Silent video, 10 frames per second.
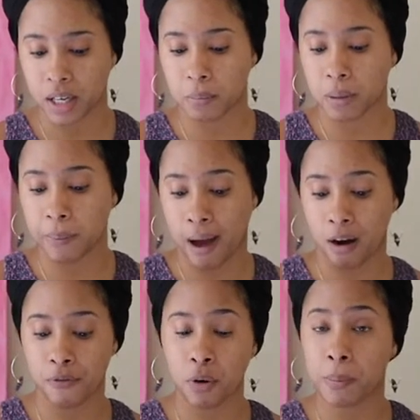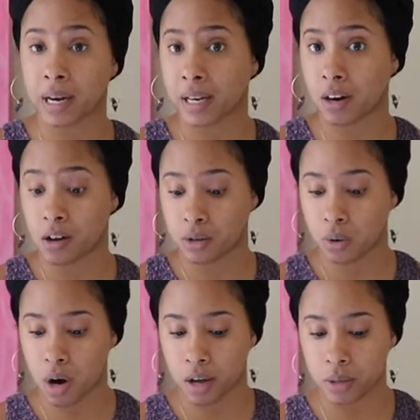It can be powerful, but it can
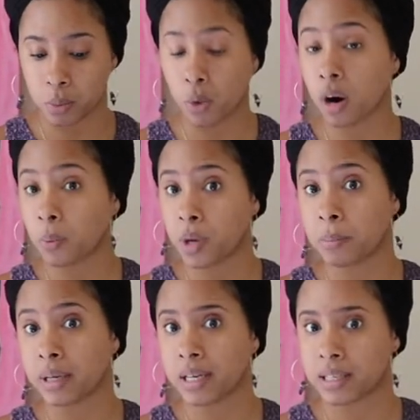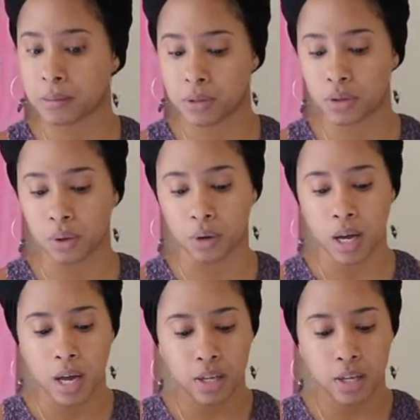also cause war when being subdued.